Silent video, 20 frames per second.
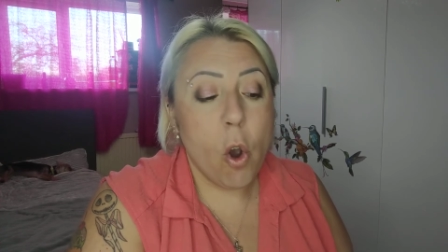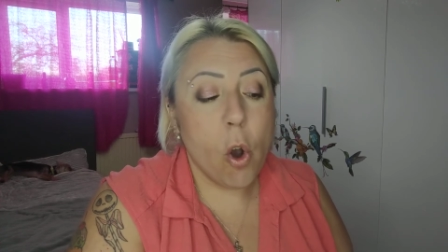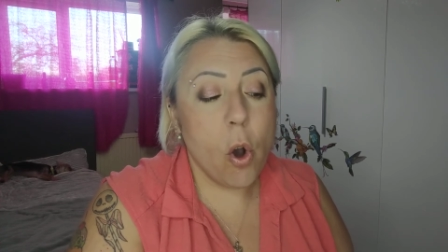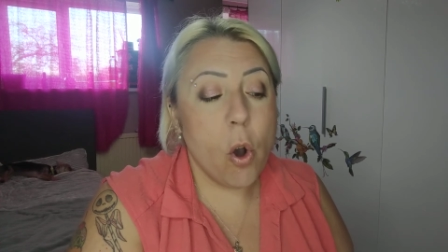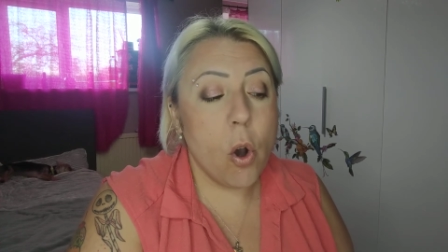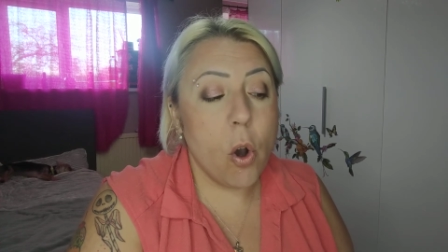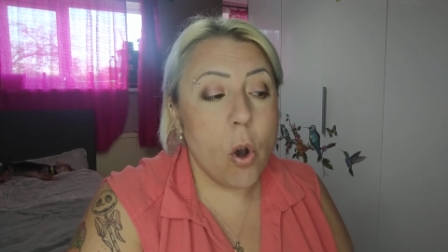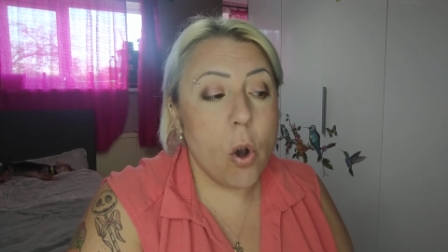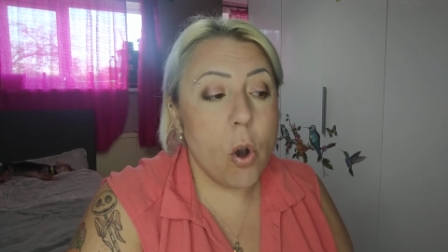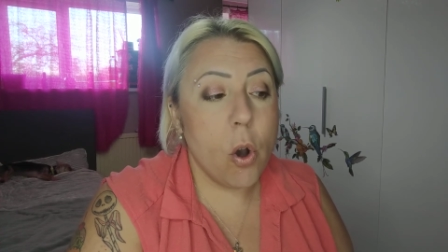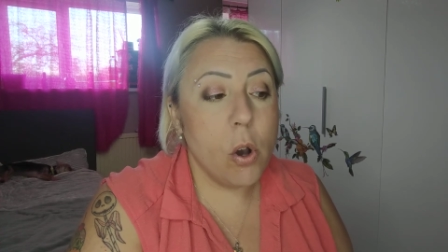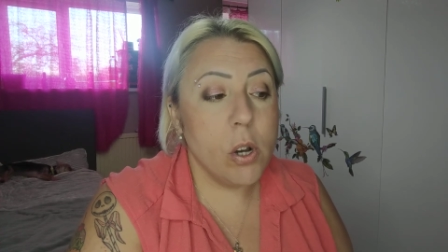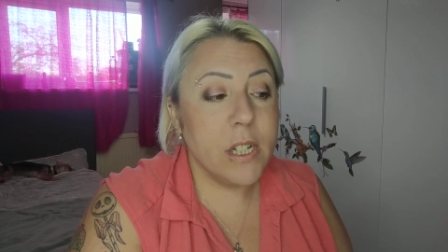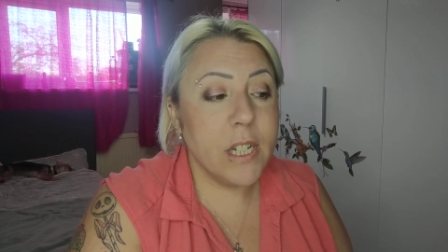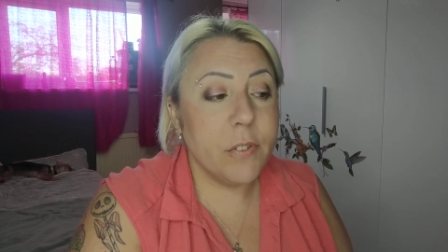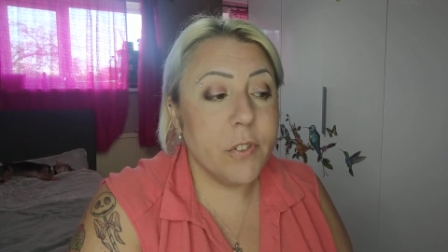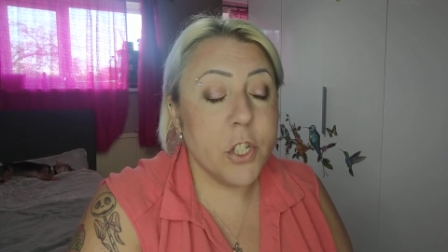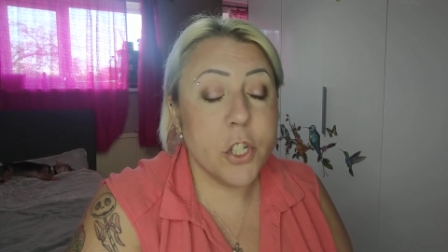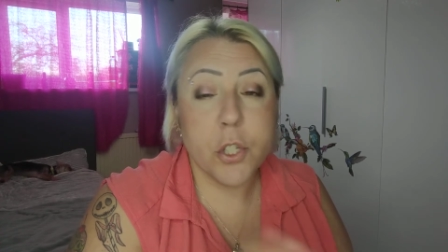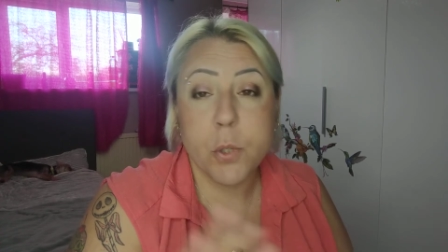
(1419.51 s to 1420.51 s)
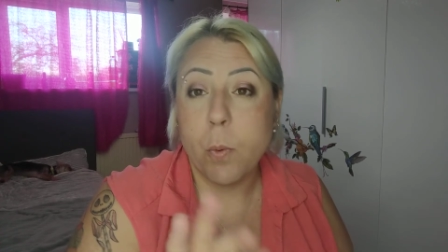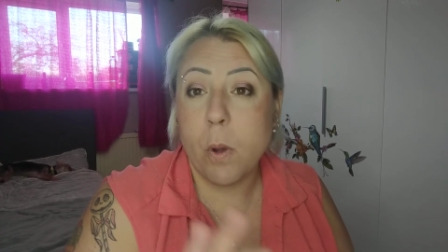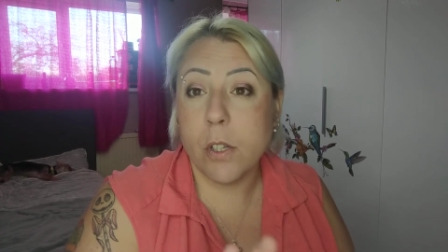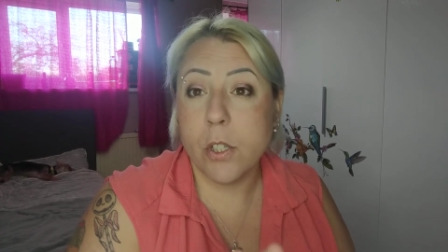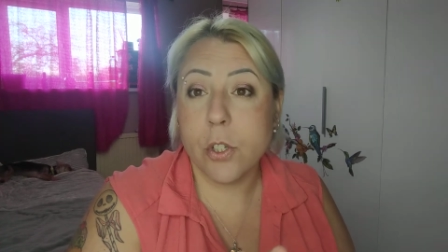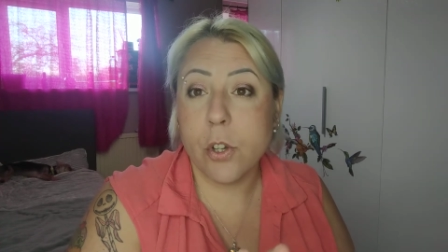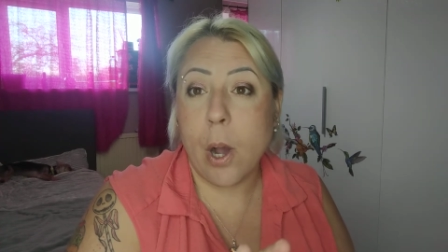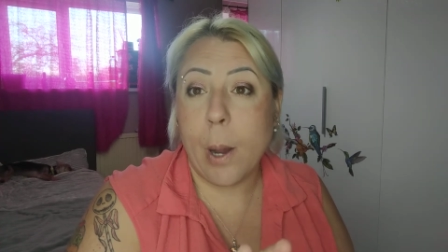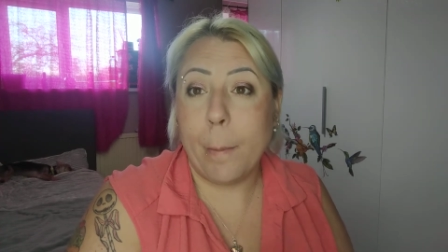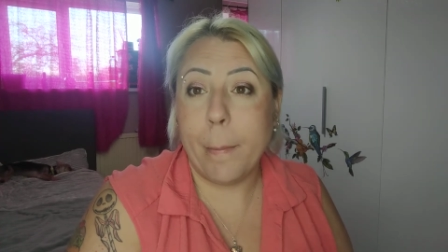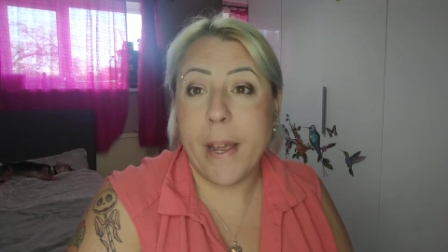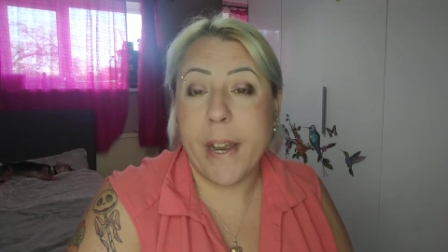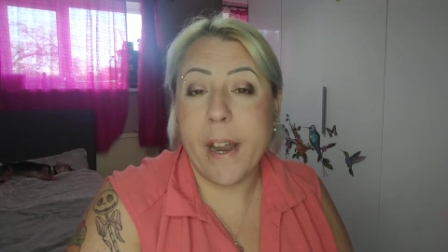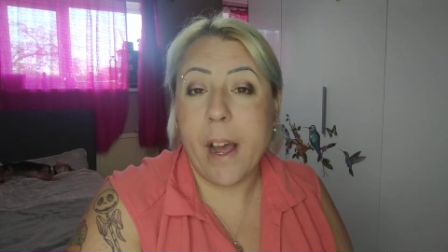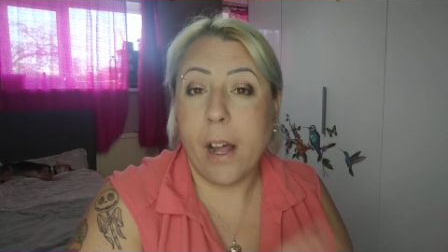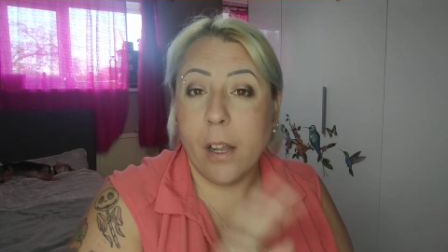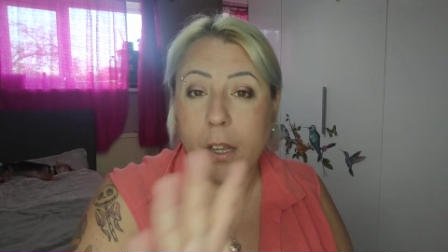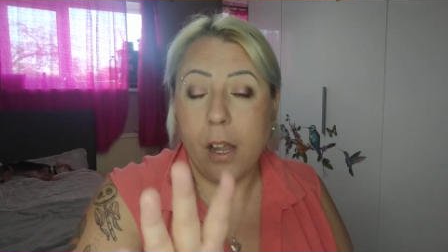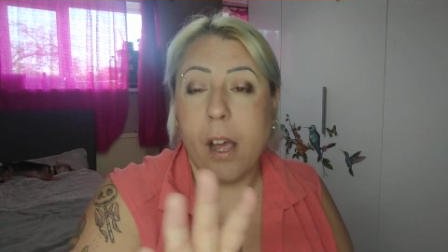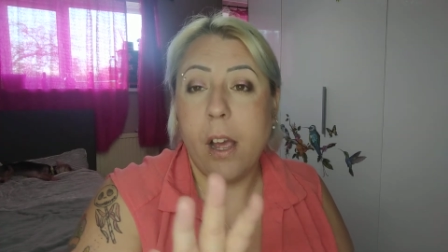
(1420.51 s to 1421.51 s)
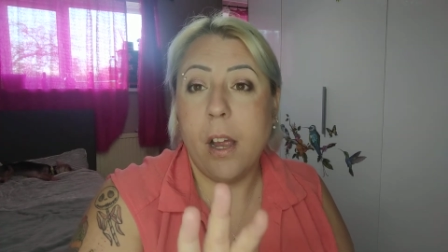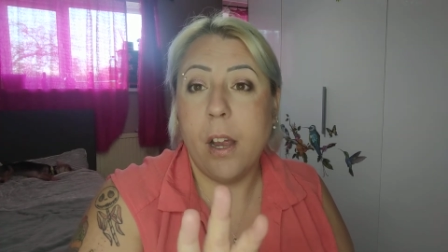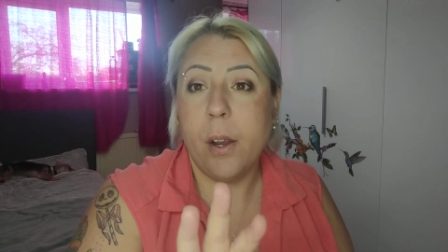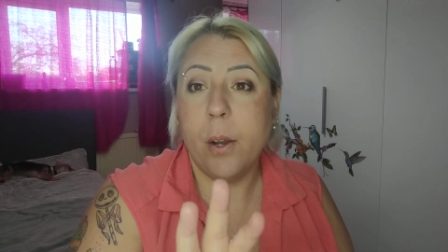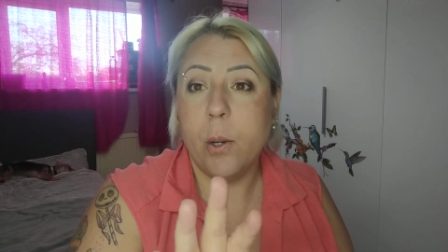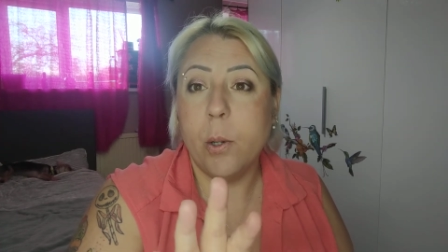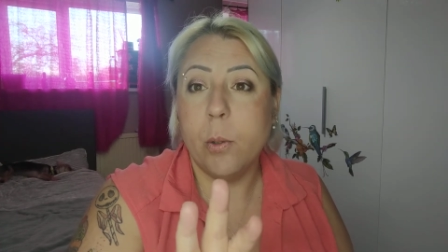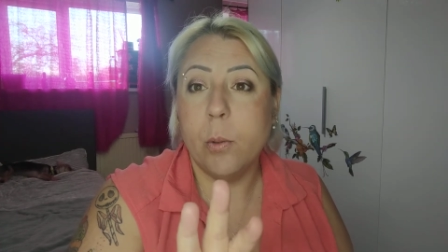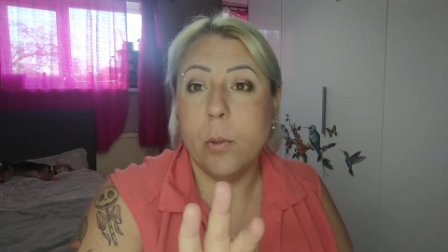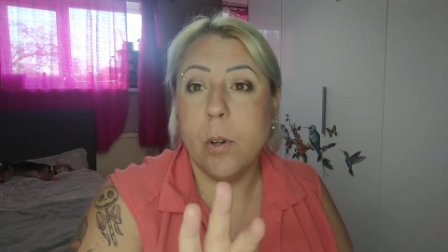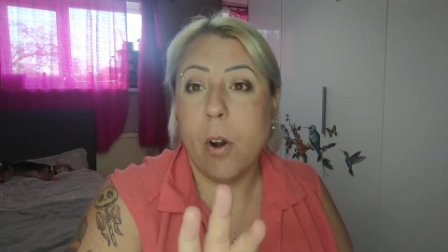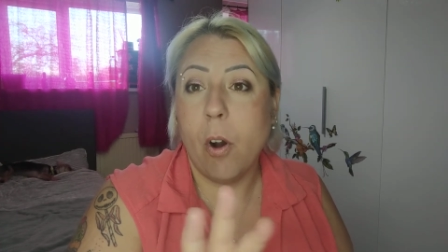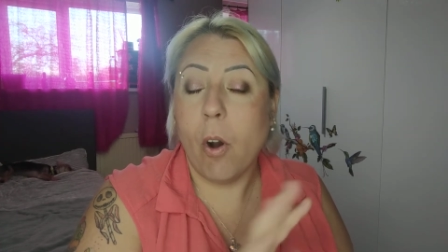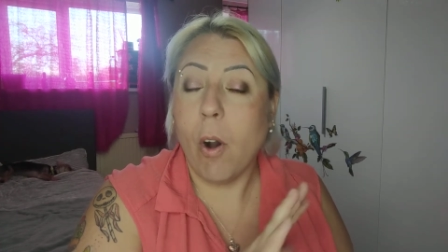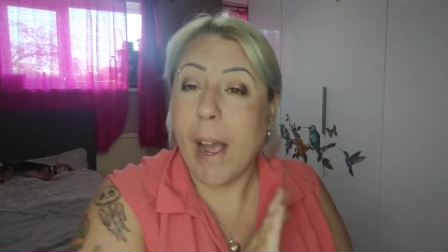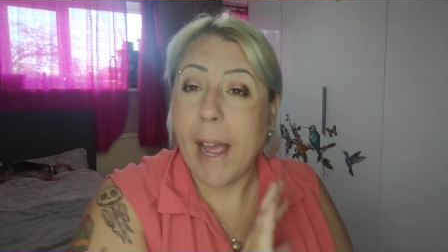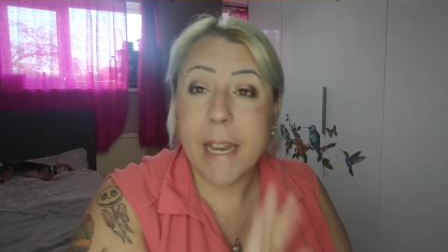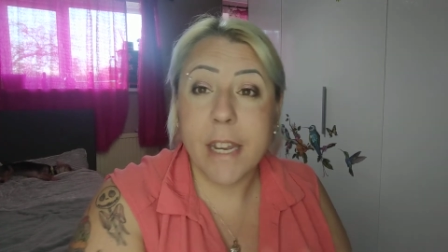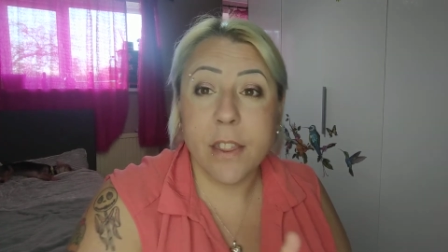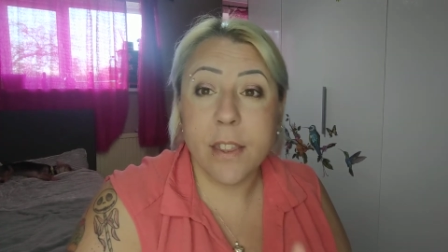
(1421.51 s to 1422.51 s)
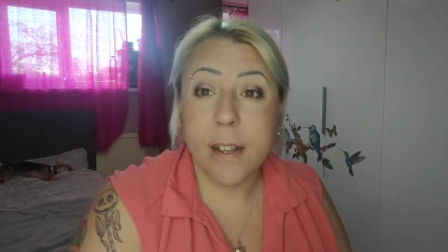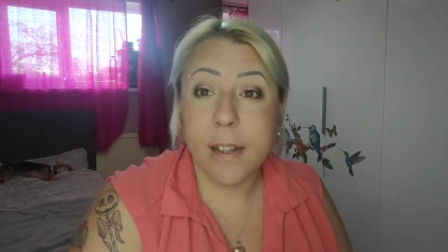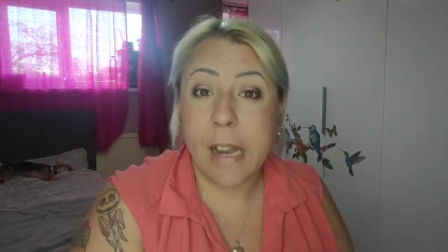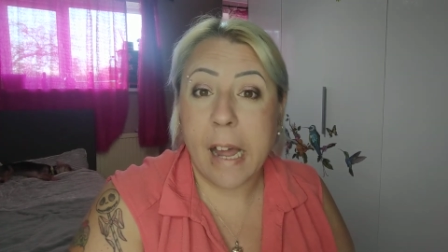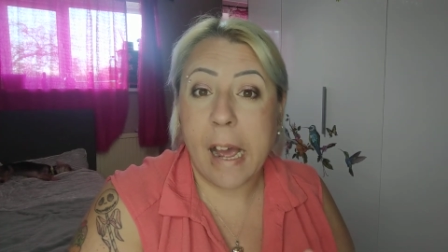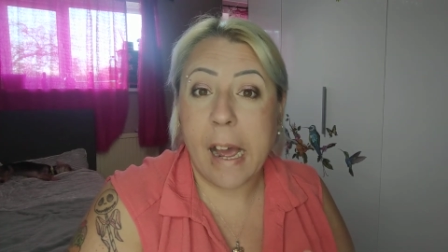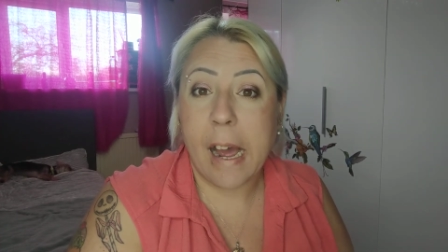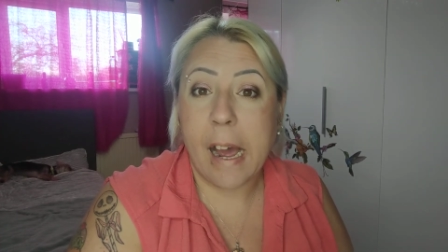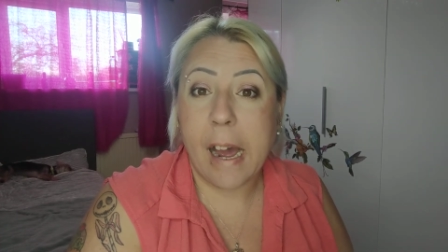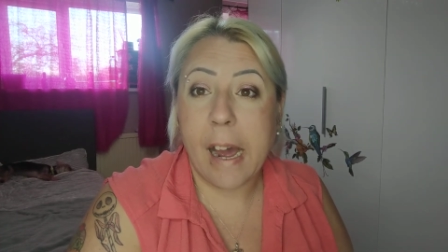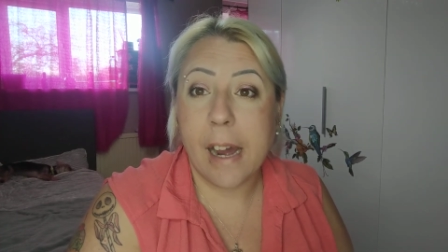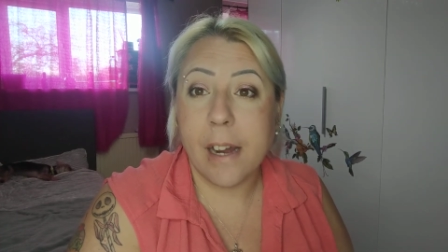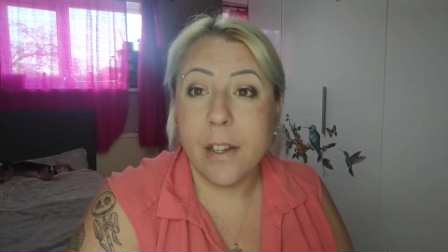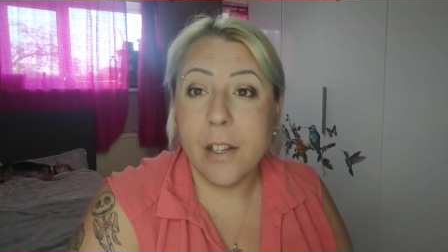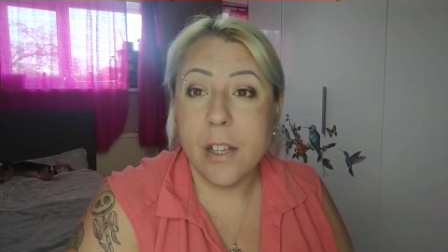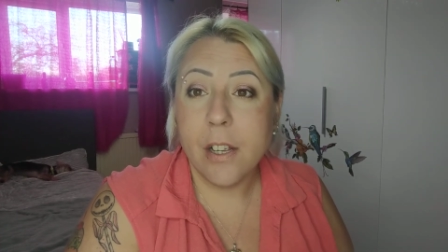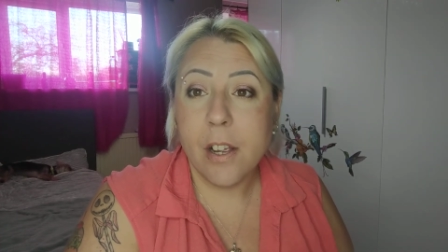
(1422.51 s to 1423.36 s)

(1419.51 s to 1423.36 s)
or if you just want to comment hello or anything like that,